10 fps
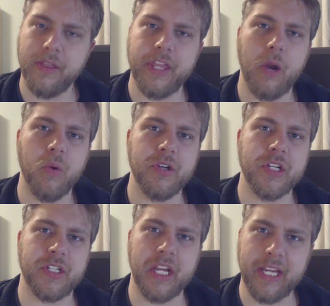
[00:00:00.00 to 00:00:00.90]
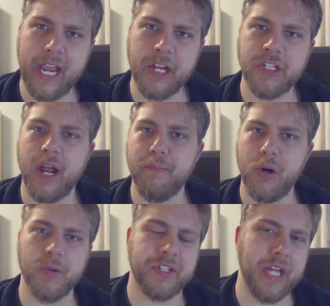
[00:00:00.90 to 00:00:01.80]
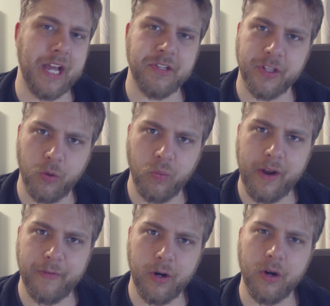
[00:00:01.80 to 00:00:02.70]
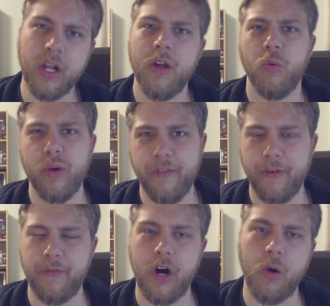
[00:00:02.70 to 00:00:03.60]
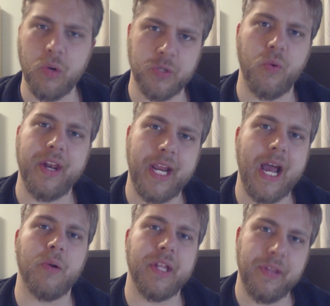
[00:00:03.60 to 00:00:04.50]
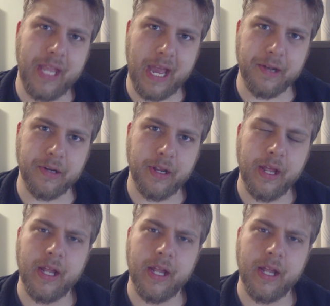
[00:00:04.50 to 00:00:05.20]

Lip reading: They were just engaged on both sides of the river. Riverfall was winning out in the end.